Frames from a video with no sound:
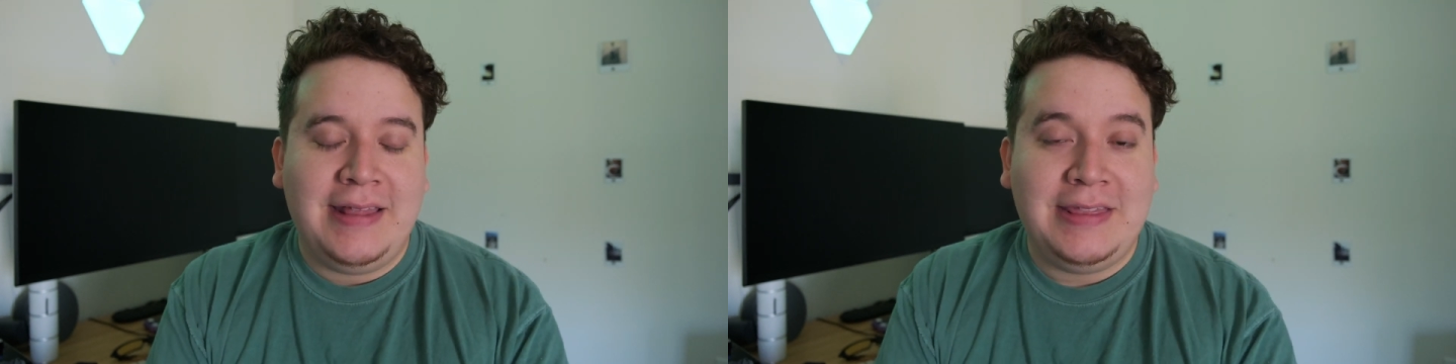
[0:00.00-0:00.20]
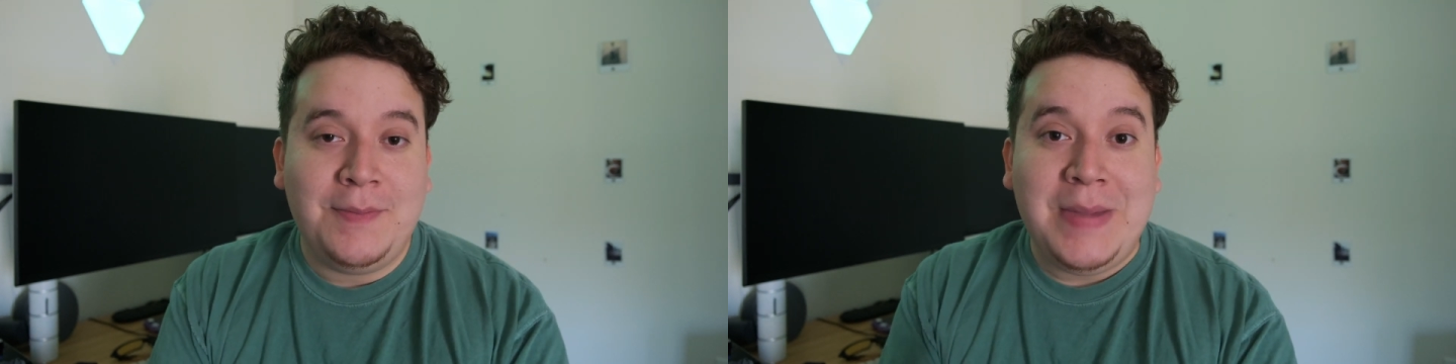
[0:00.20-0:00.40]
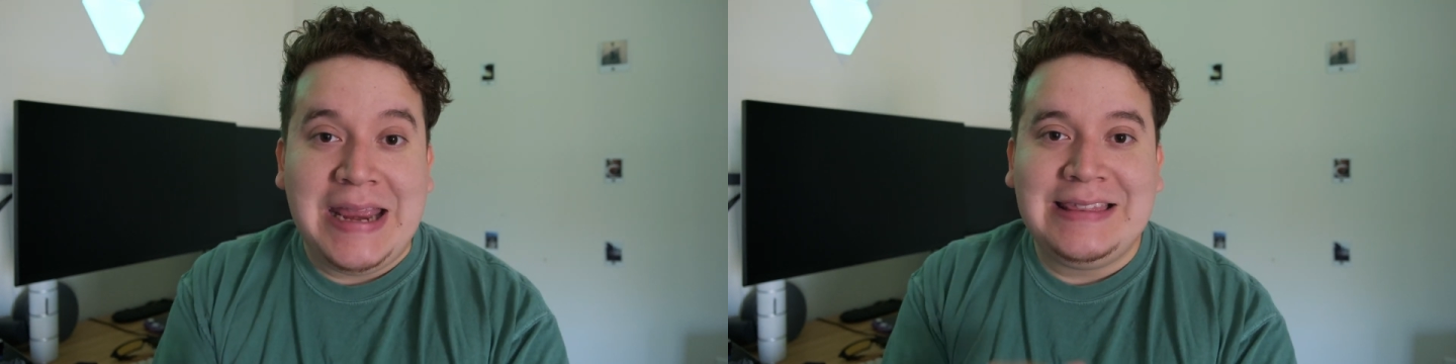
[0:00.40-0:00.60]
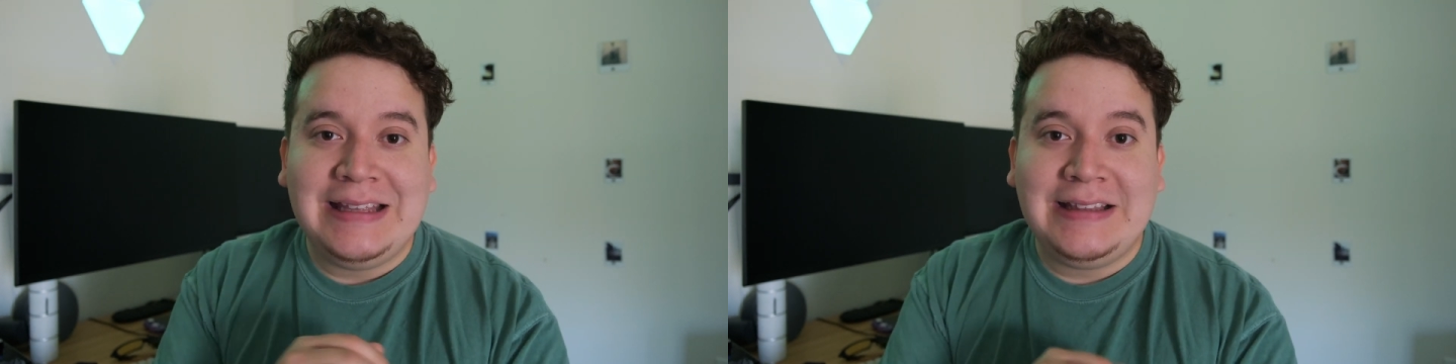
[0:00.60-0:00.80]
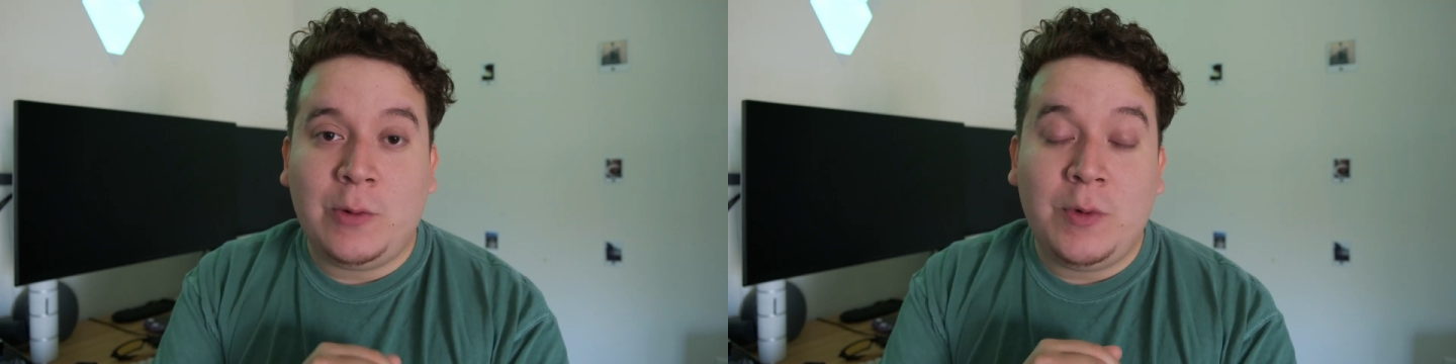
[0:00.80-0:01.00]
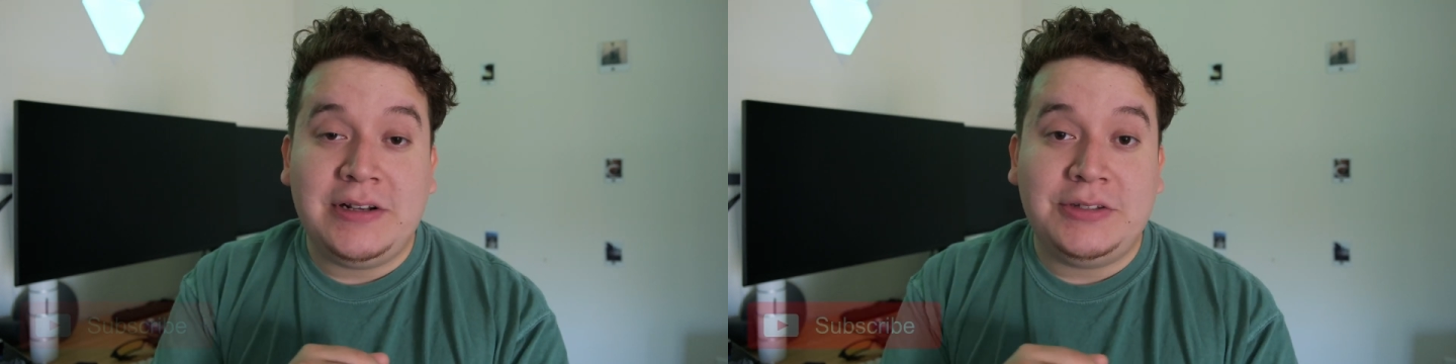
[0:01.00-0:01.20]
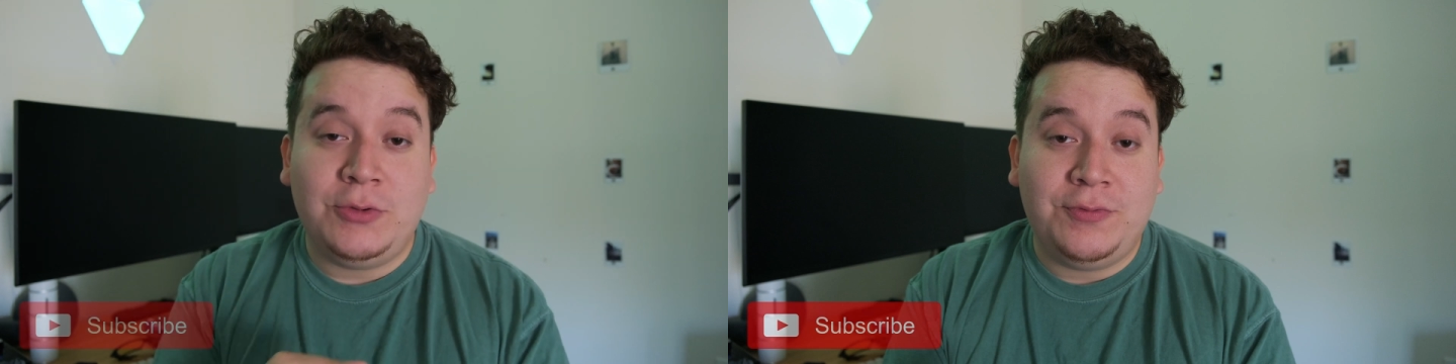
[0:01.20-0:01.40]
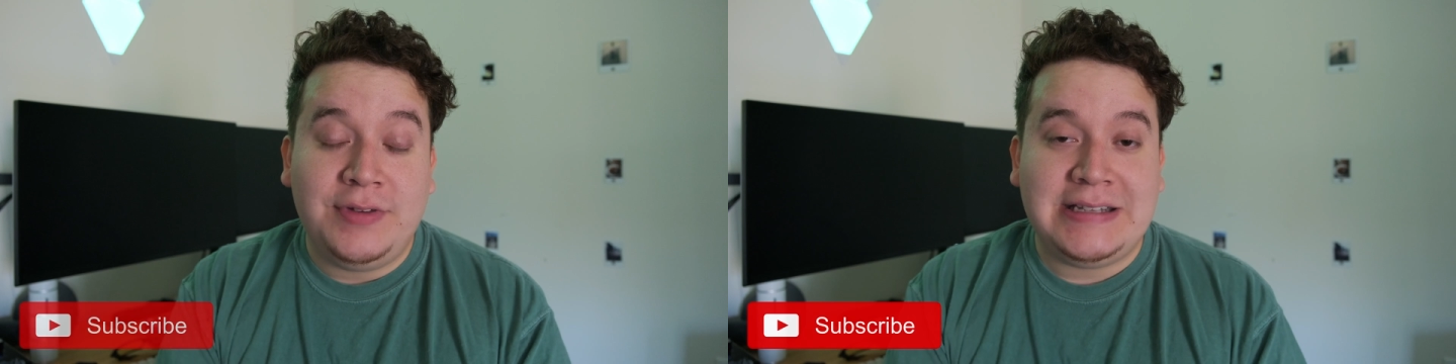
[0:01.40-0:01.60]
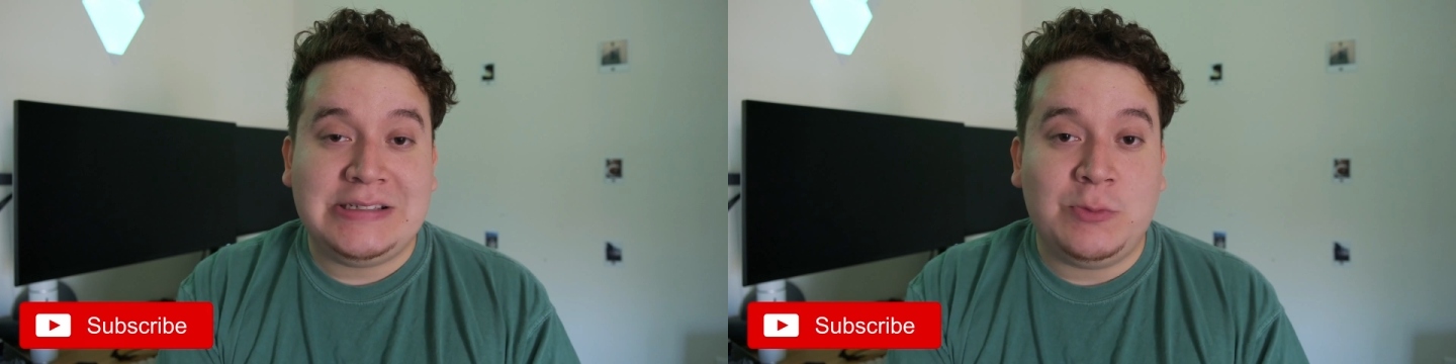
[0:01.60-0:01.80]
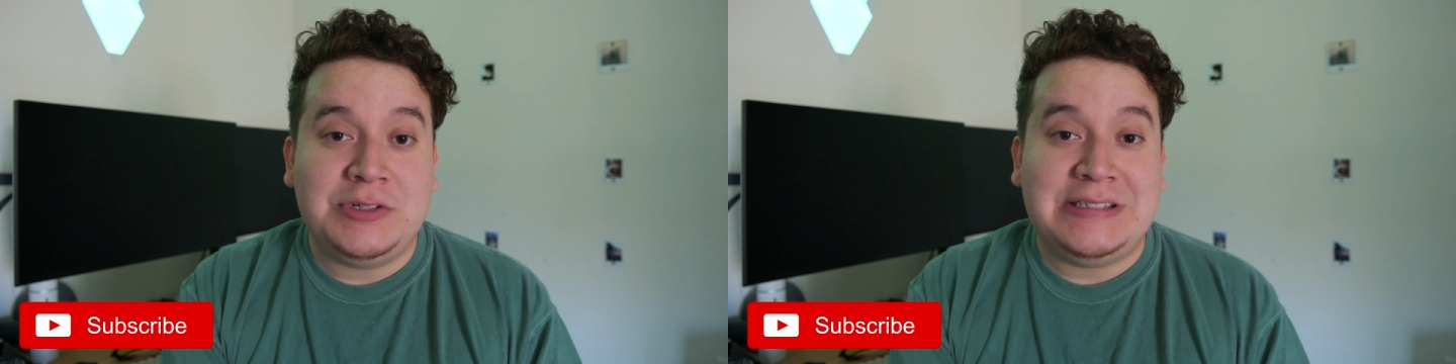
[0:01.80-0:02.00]
The main thing that I wanted to
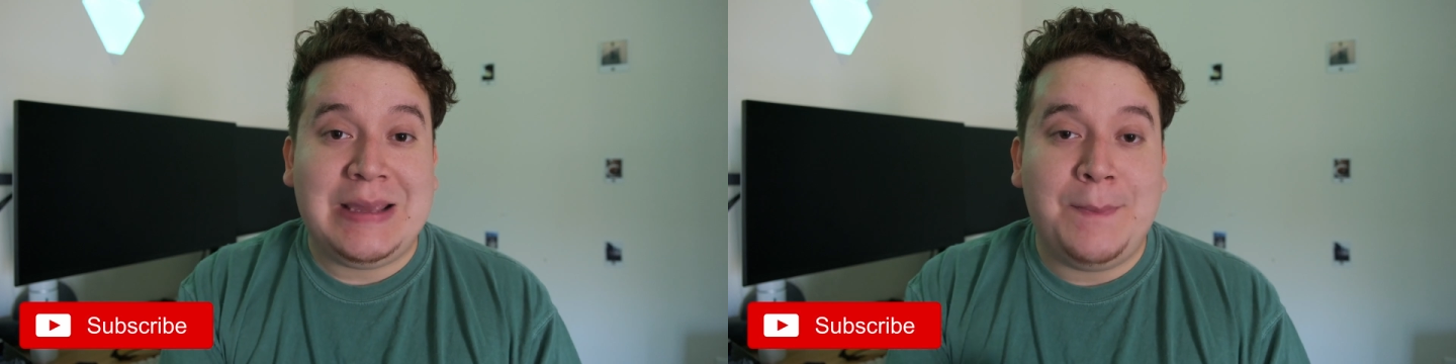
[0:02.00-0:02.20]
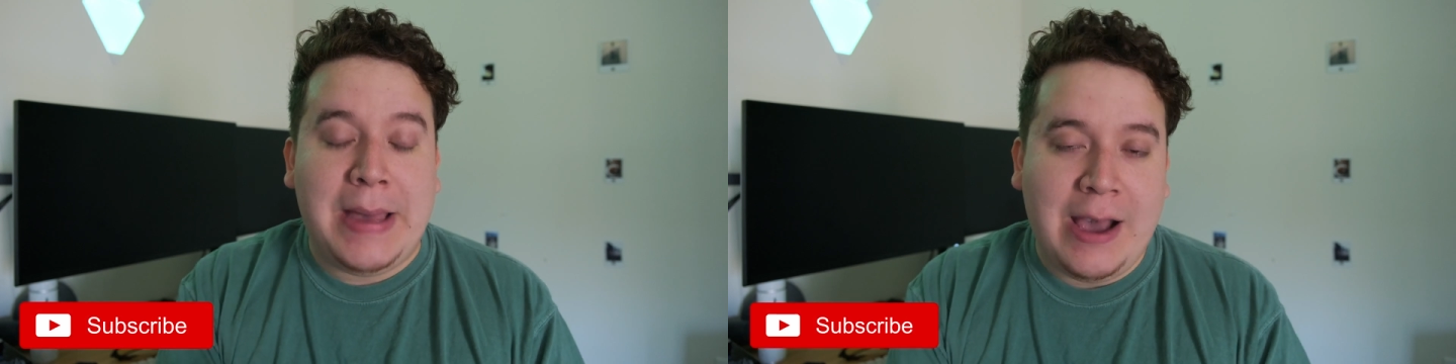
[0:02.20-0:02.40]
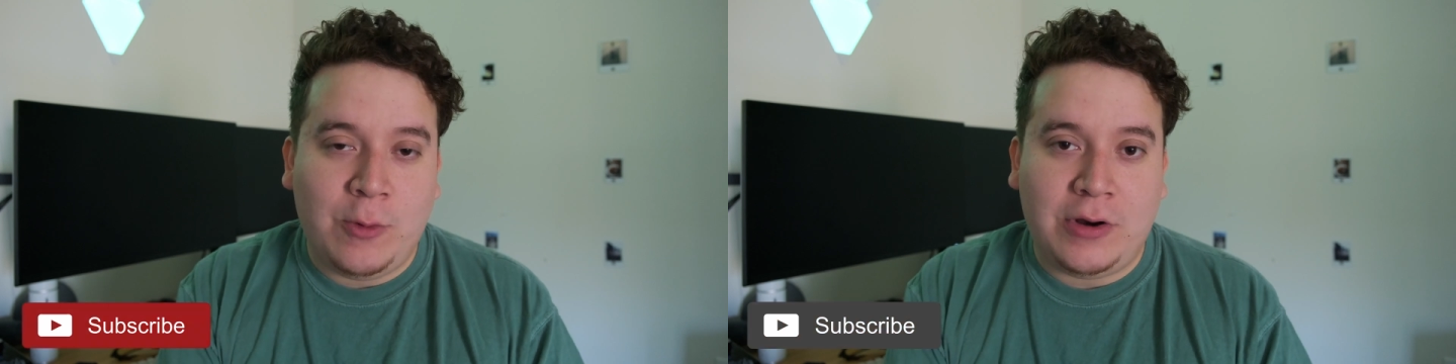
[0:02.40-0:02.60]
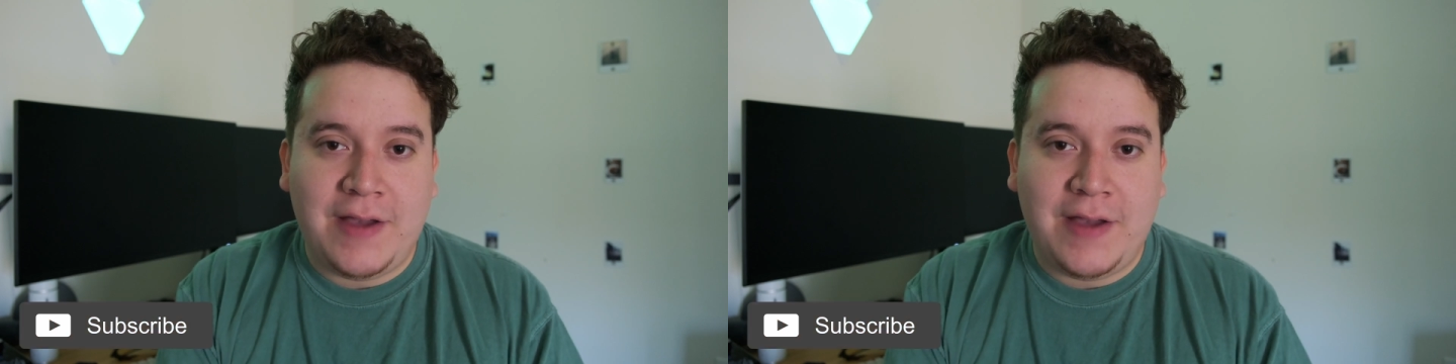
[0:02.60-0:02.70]
fix was the power.